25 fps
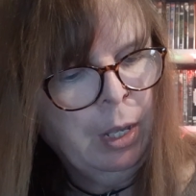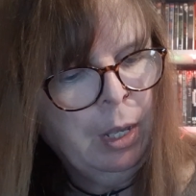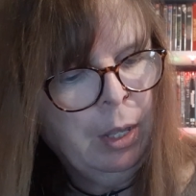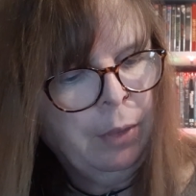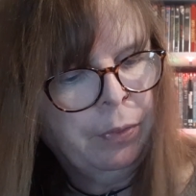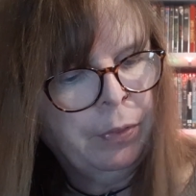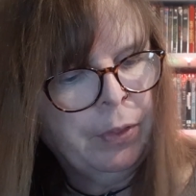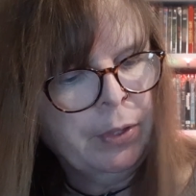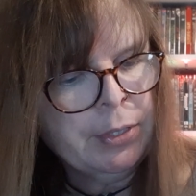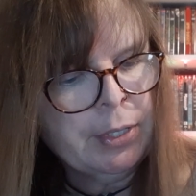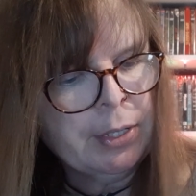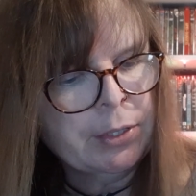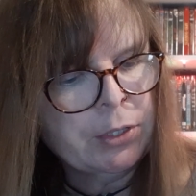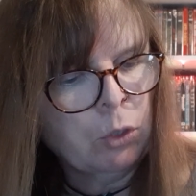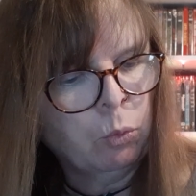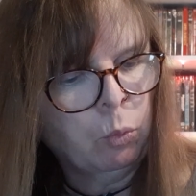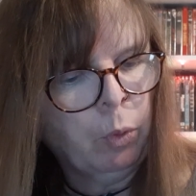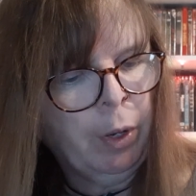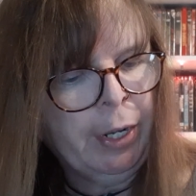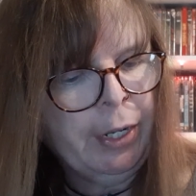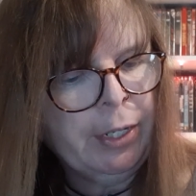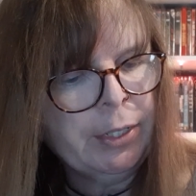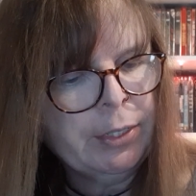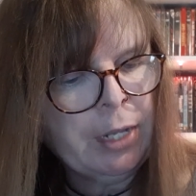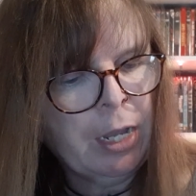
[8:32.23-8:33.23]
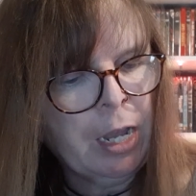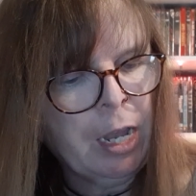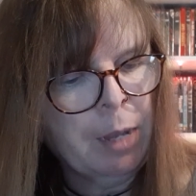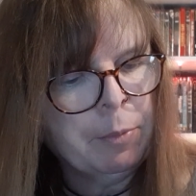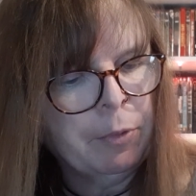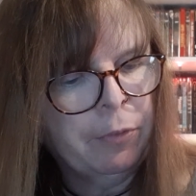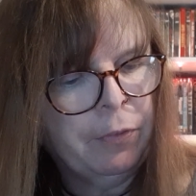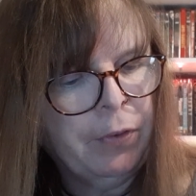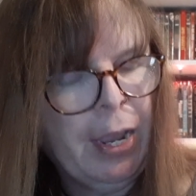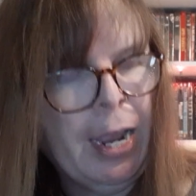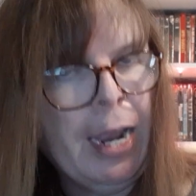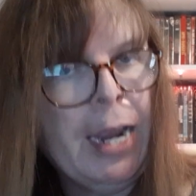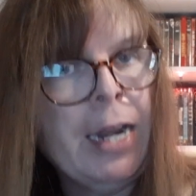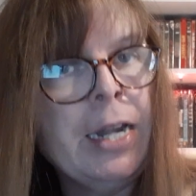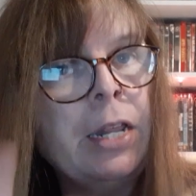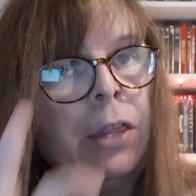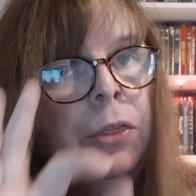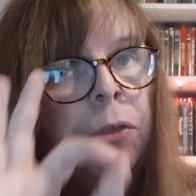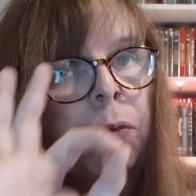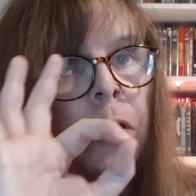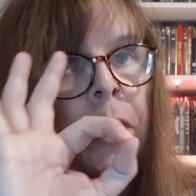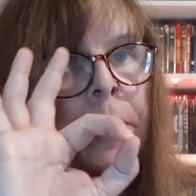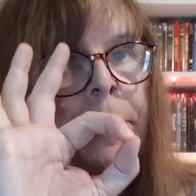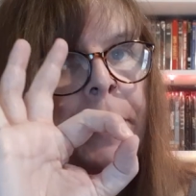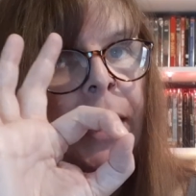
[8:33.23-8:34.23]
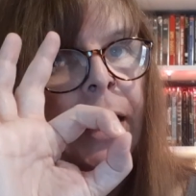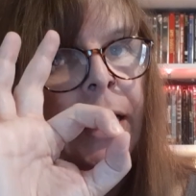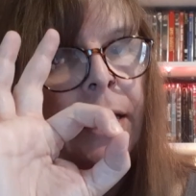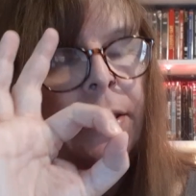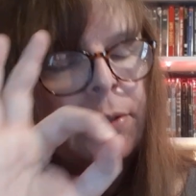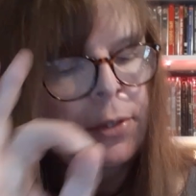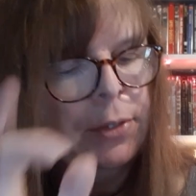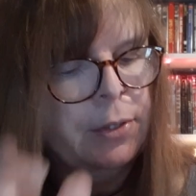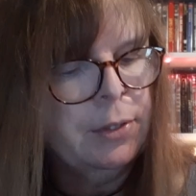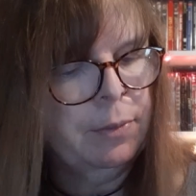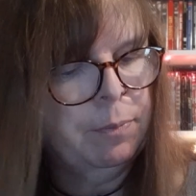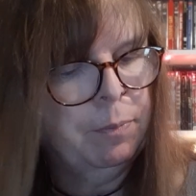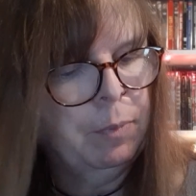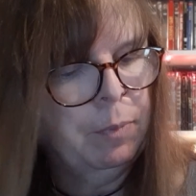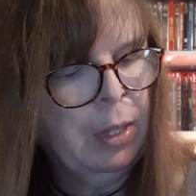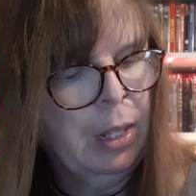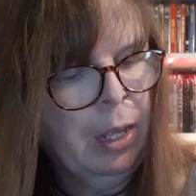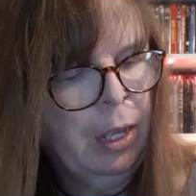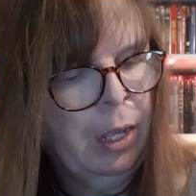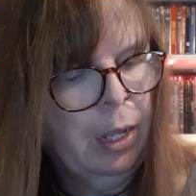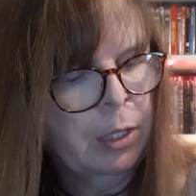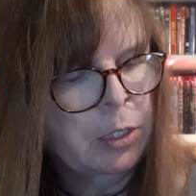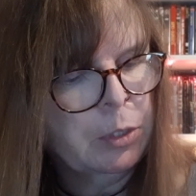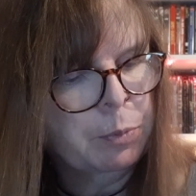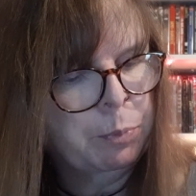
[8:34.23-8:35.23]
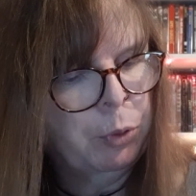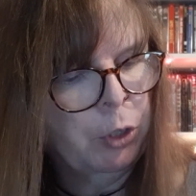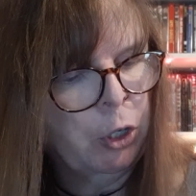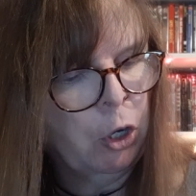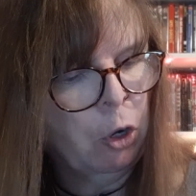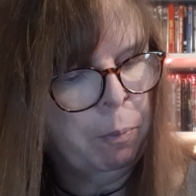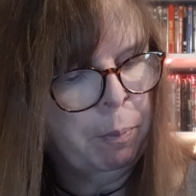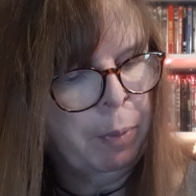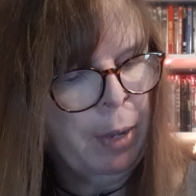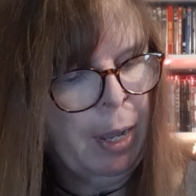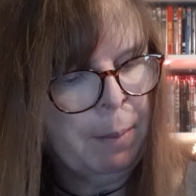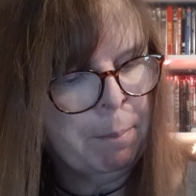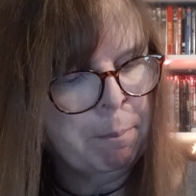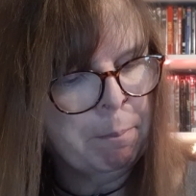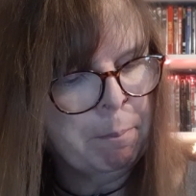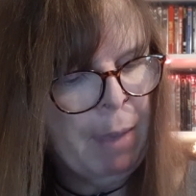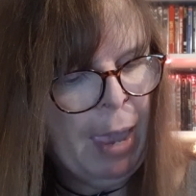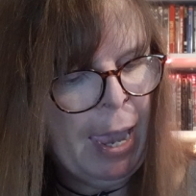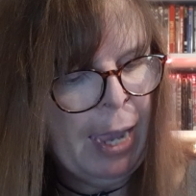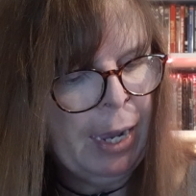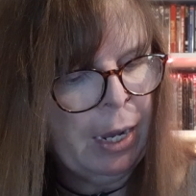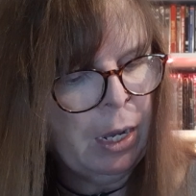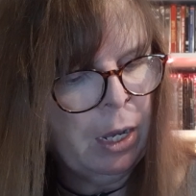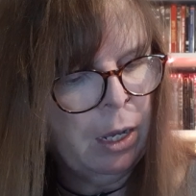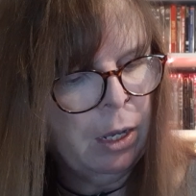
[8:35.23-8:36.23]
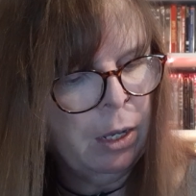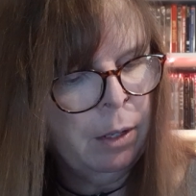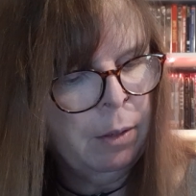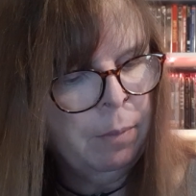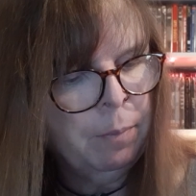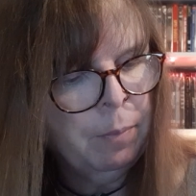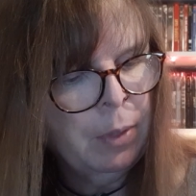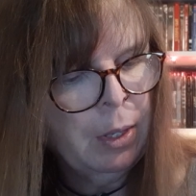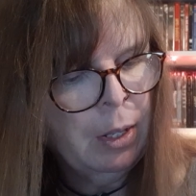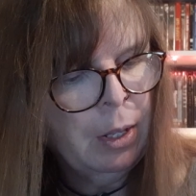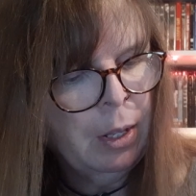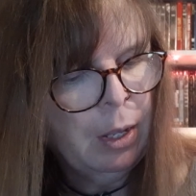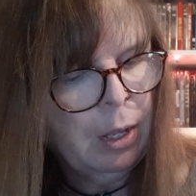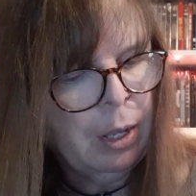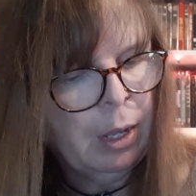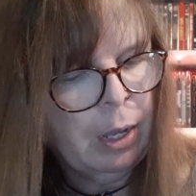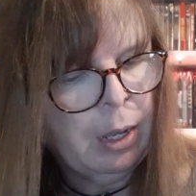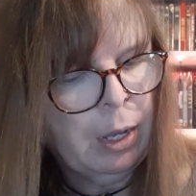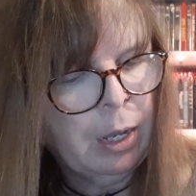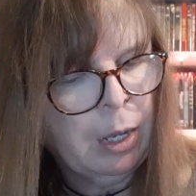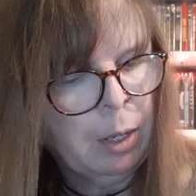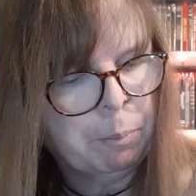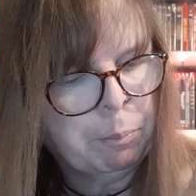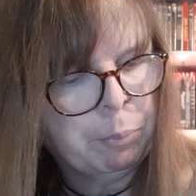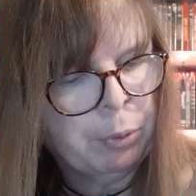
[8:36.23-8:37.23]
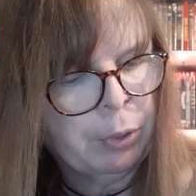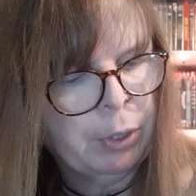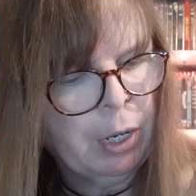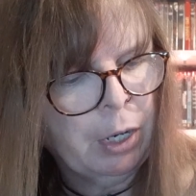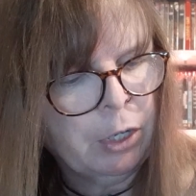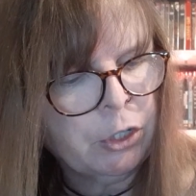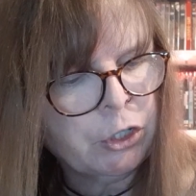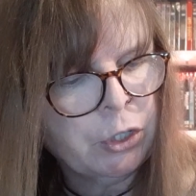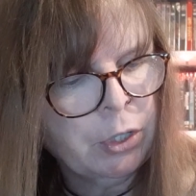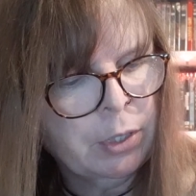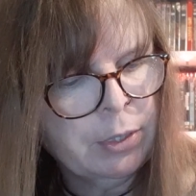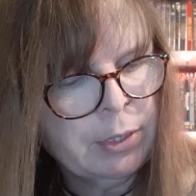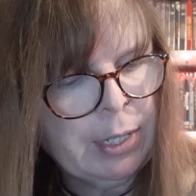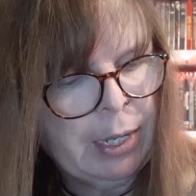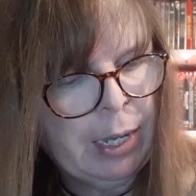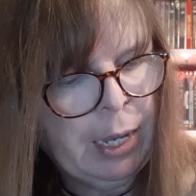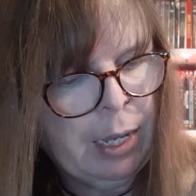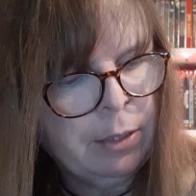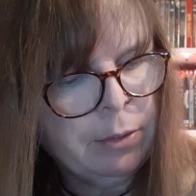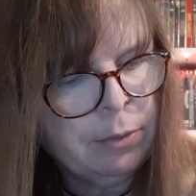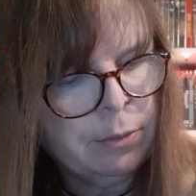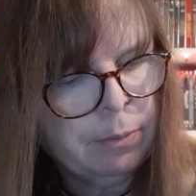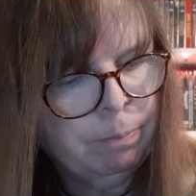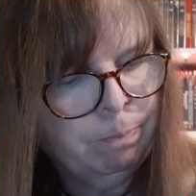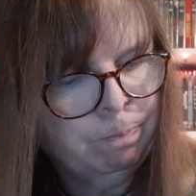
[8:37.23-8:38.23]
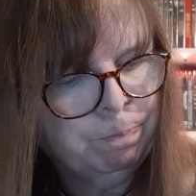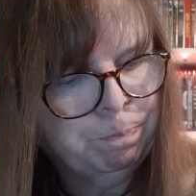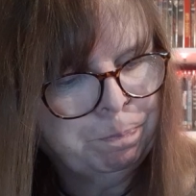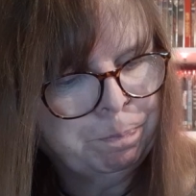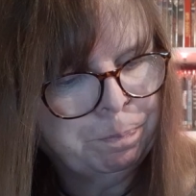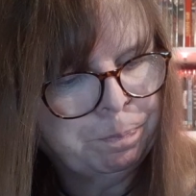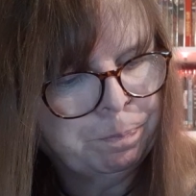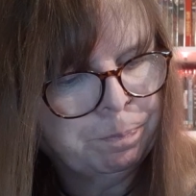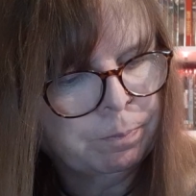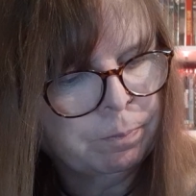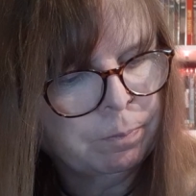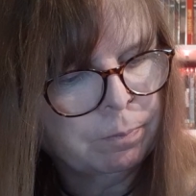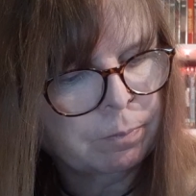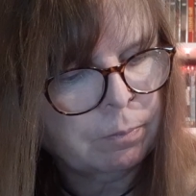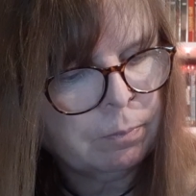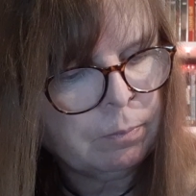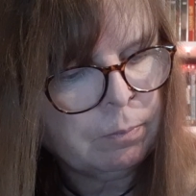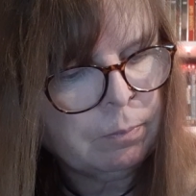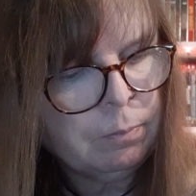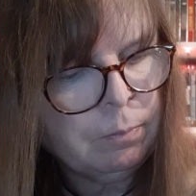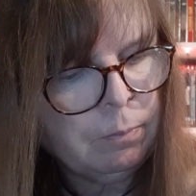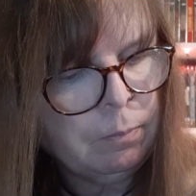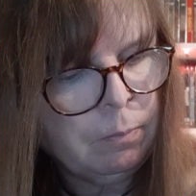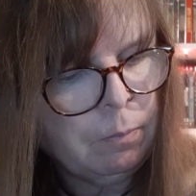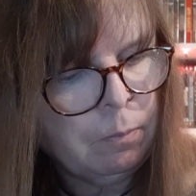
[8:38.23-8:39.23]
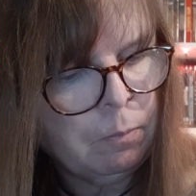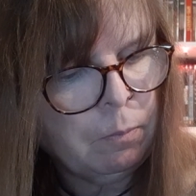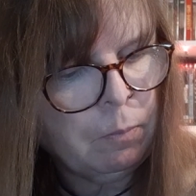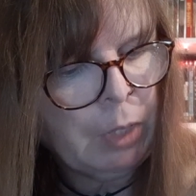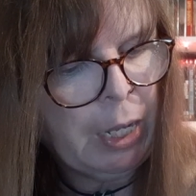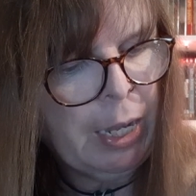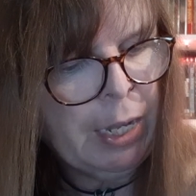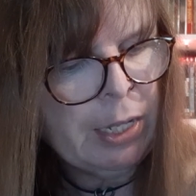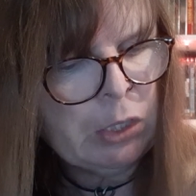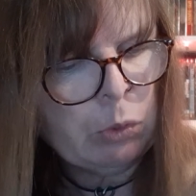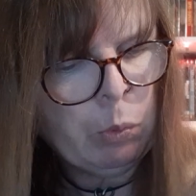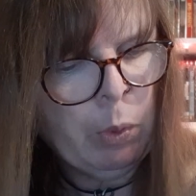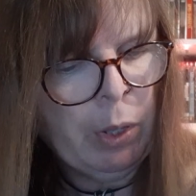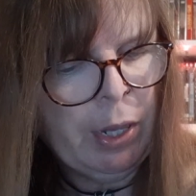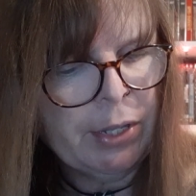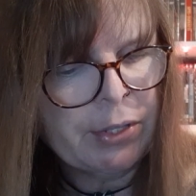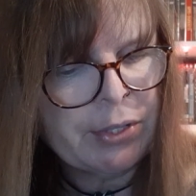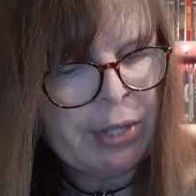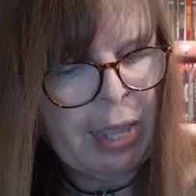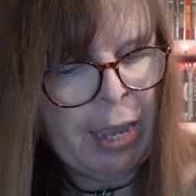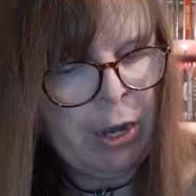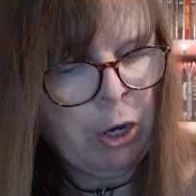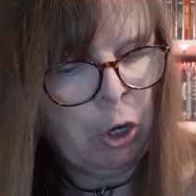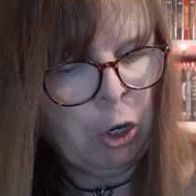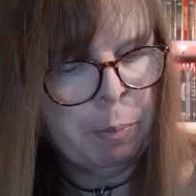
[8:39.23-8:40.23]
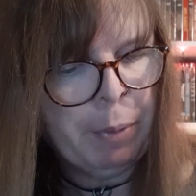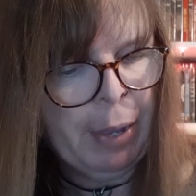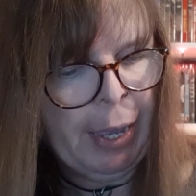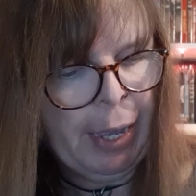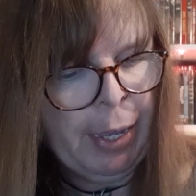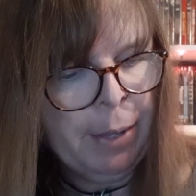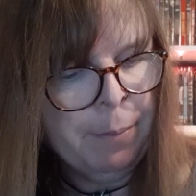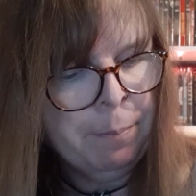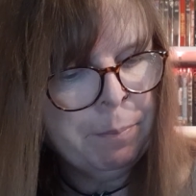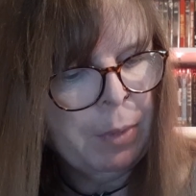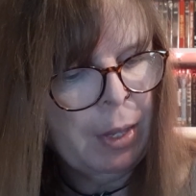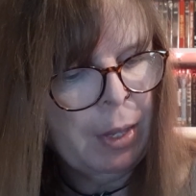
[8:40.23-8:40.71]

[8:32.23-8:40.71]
This has a running time of 83 minutes. It's put out by Manga Productions, I guess, as well as Anchor Bay.